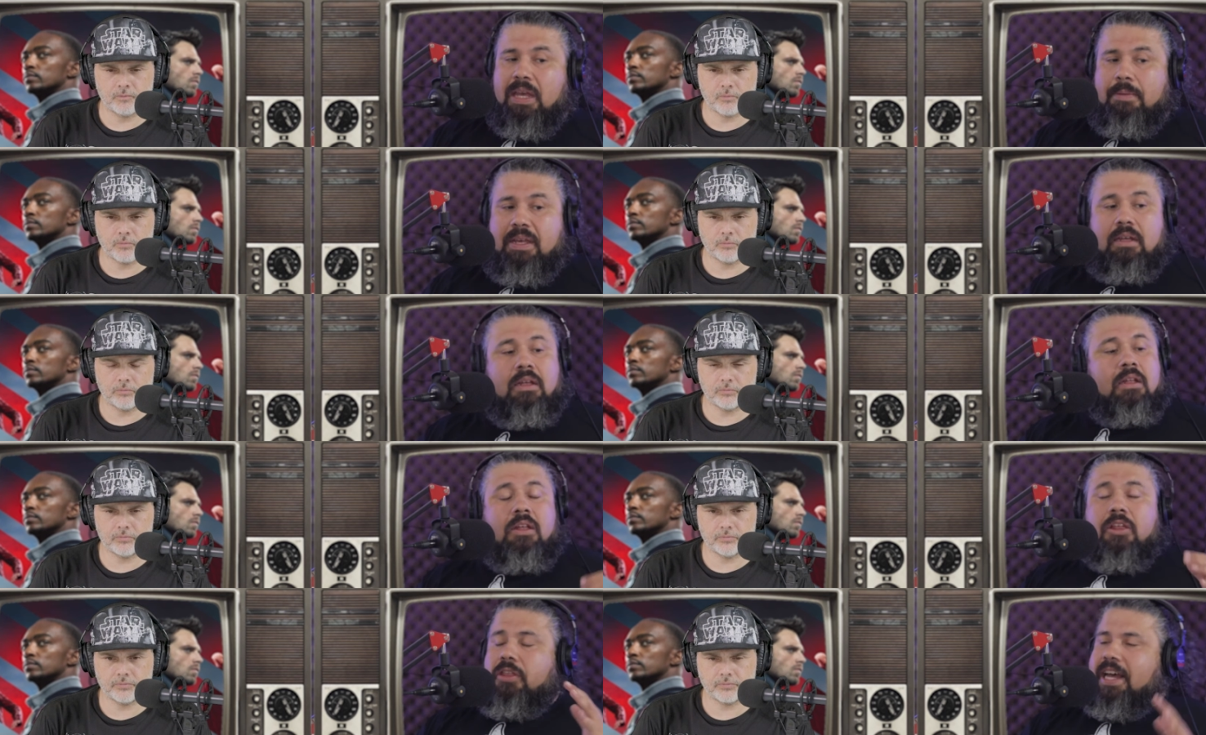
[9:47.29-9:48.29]
Speaker 1: maybe
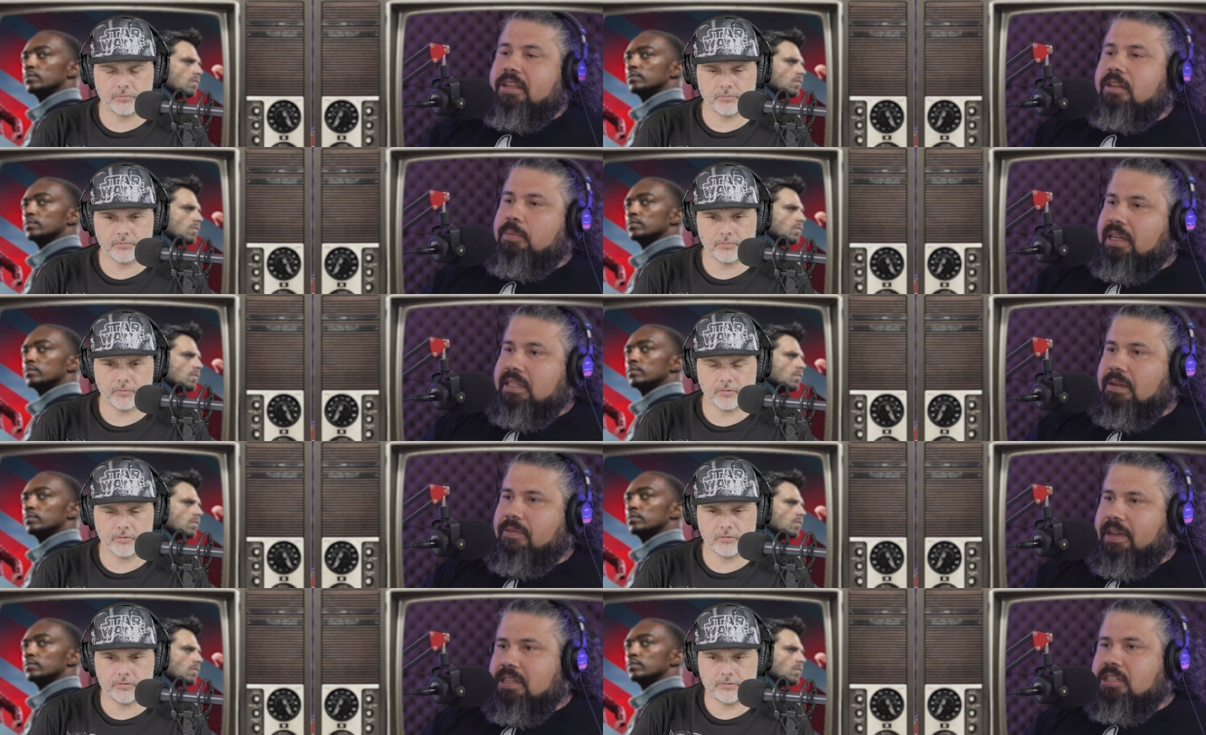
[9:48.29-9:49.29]
that could be his
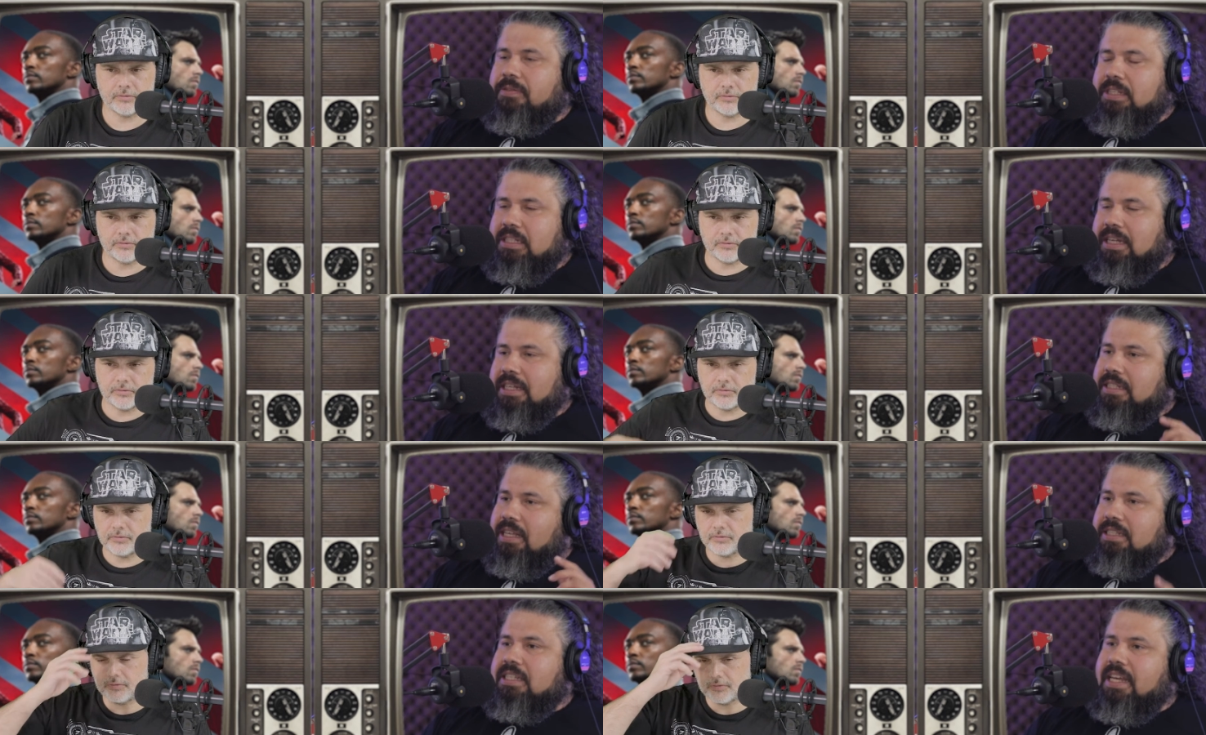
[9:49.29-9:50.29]
advantage if he decides
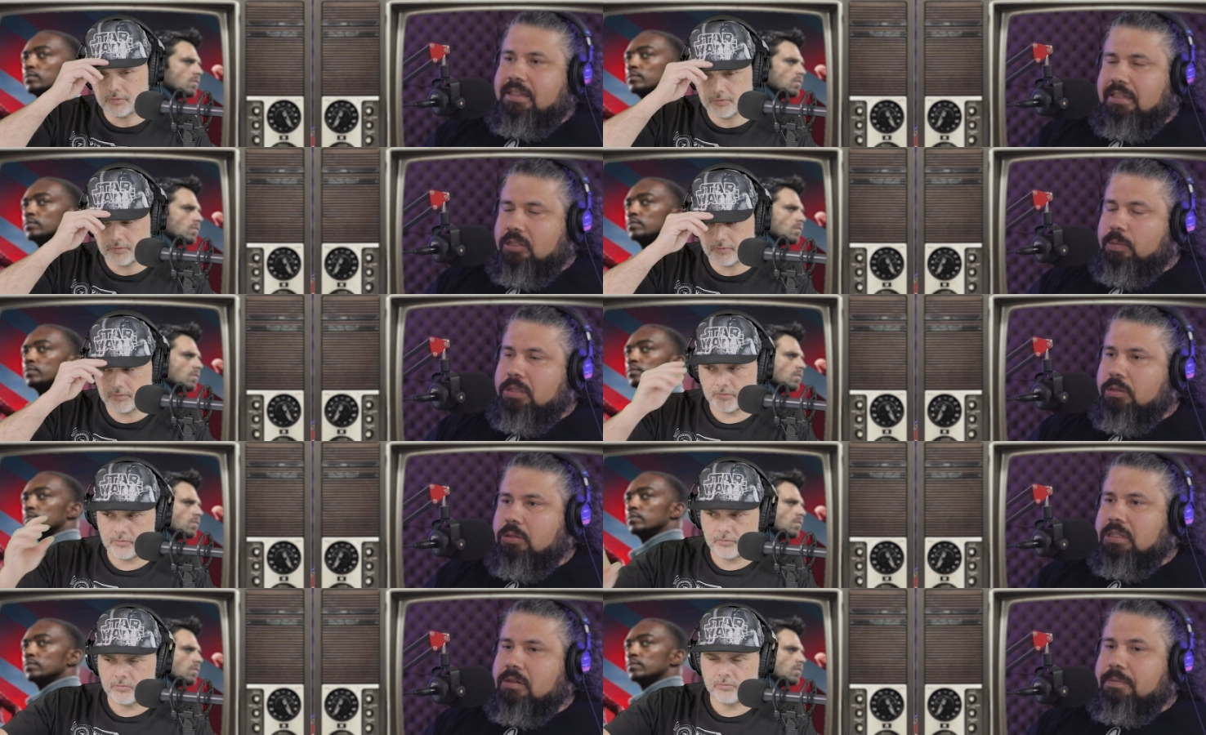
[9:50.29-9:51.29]
not to take the super
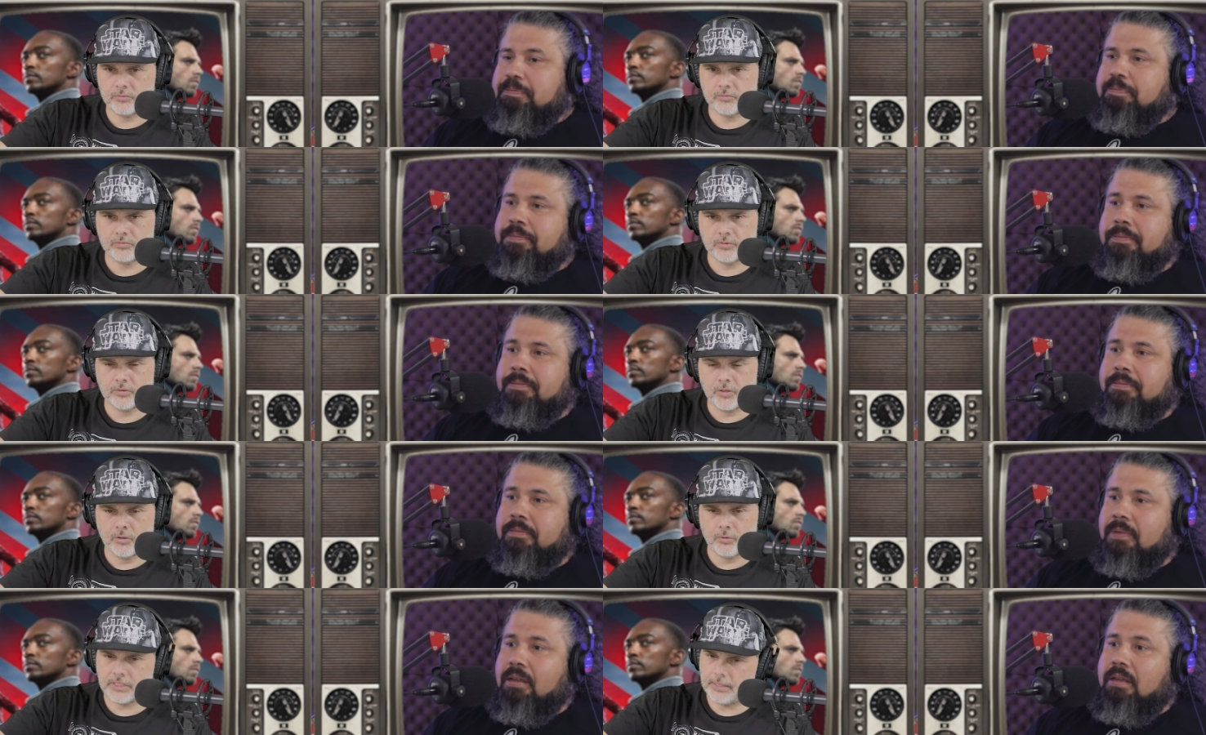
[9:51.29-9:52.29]
soldier serum.
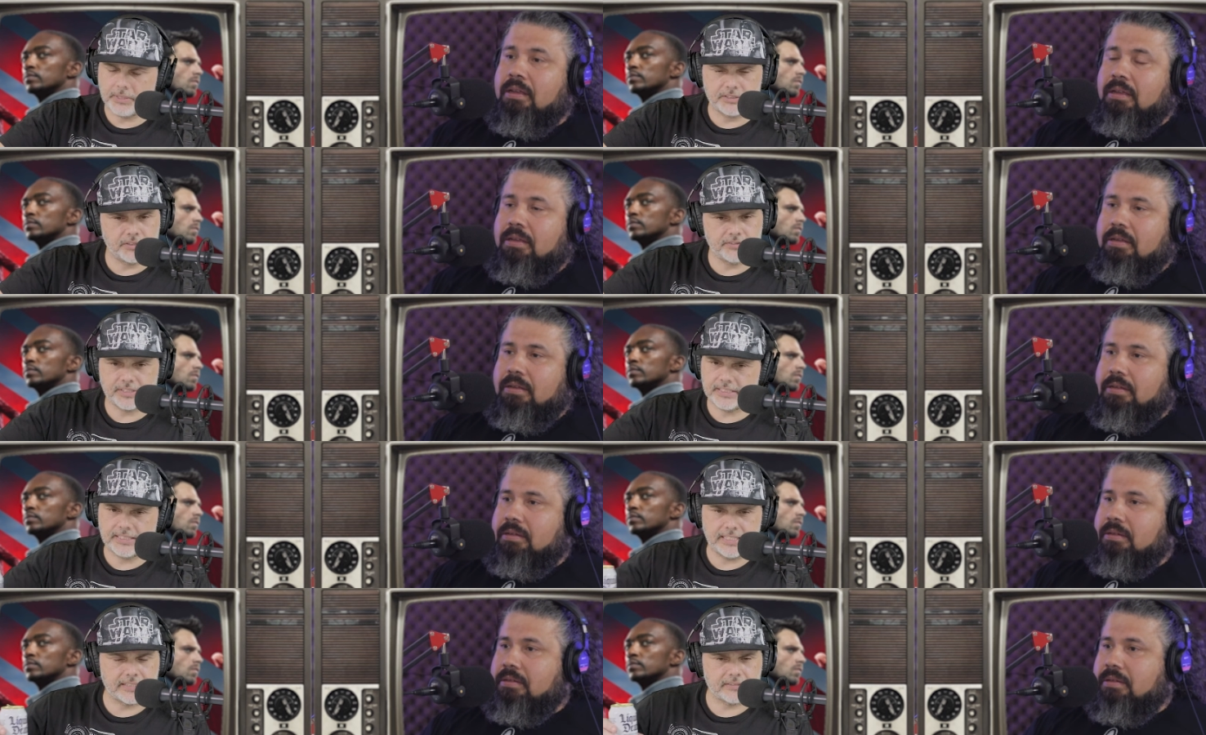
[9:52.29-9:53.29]
Speaker 2: Which I'm not sure he's going
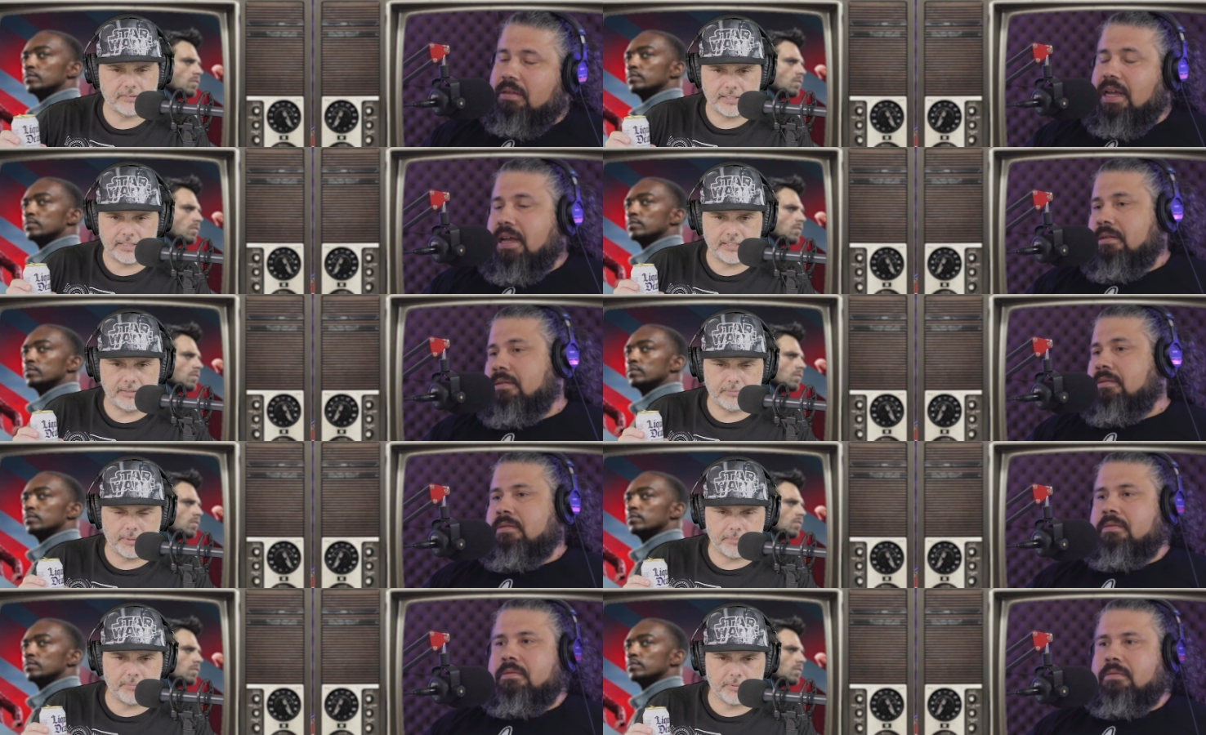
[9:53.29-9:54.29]
to take it. I think he
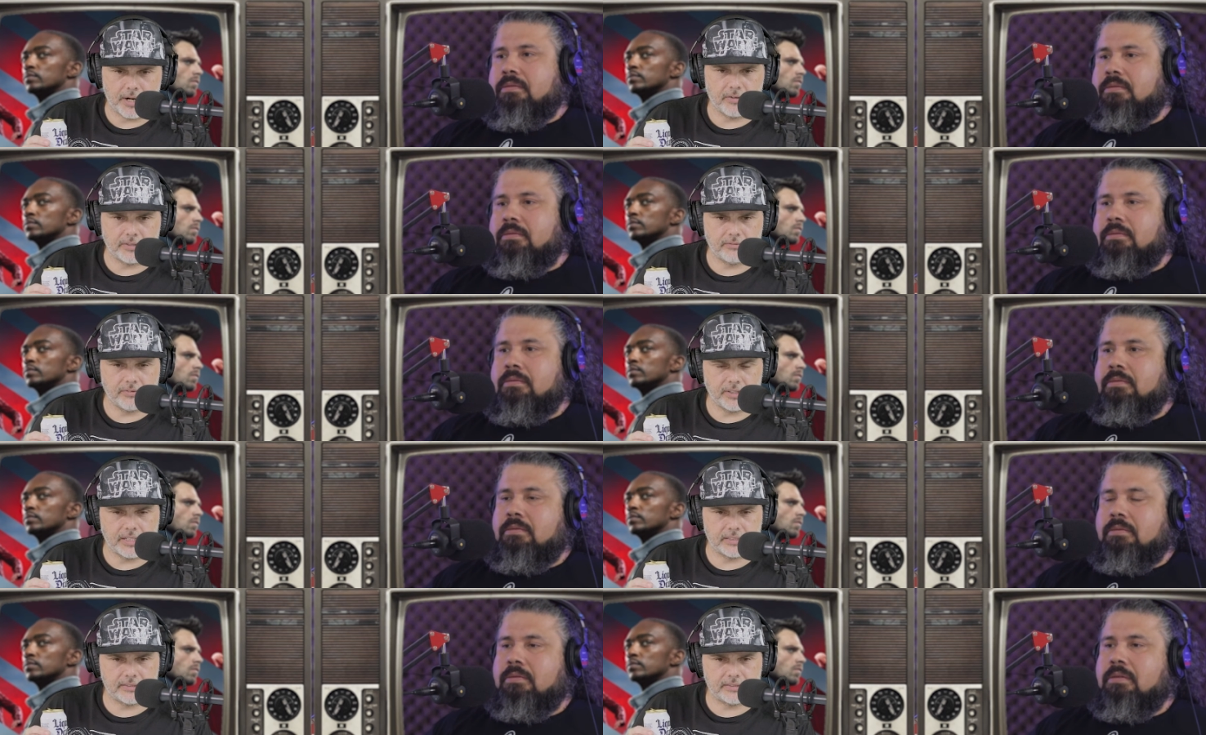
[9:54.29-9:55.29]
might be proud and
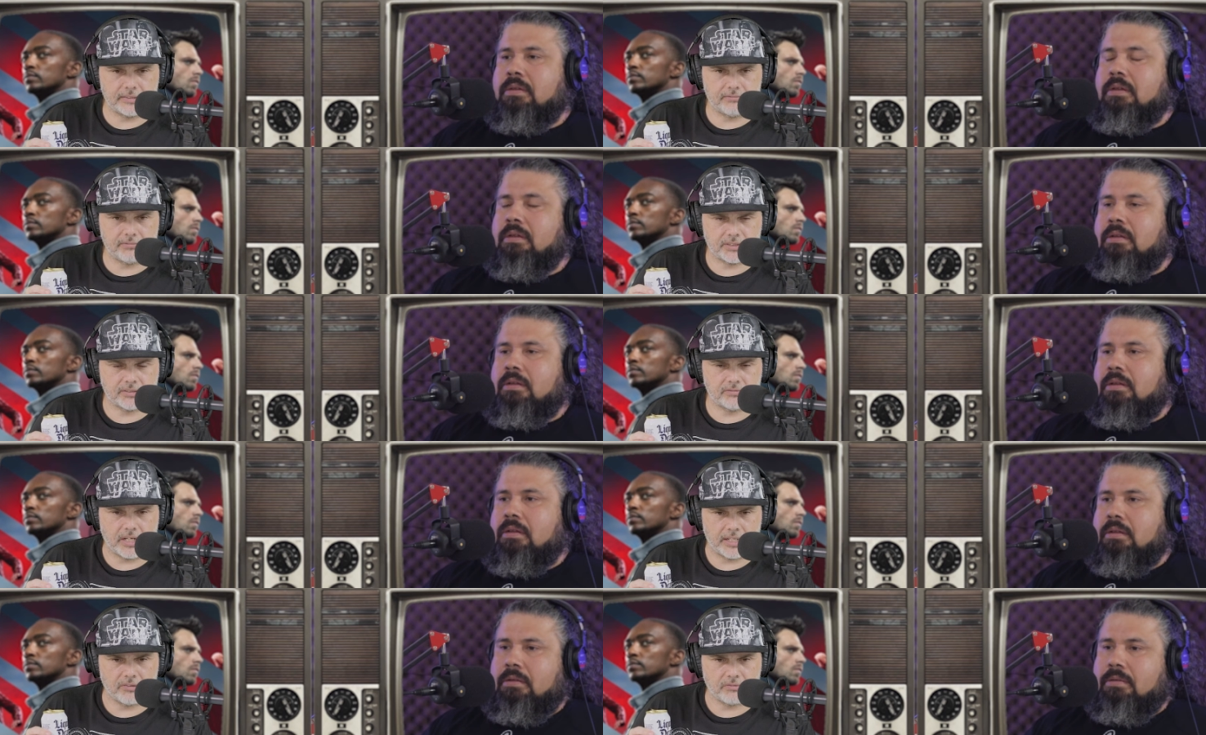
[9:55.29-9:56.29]
realize just
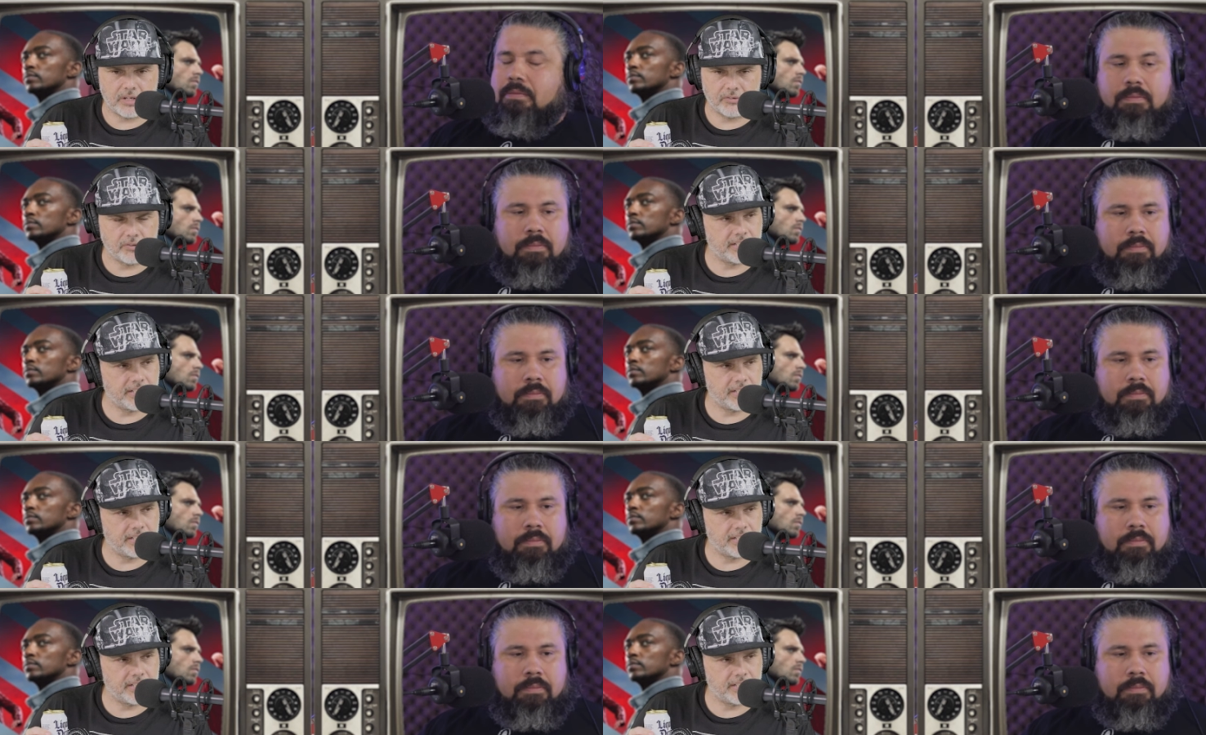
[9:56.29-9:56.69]
I don't I don't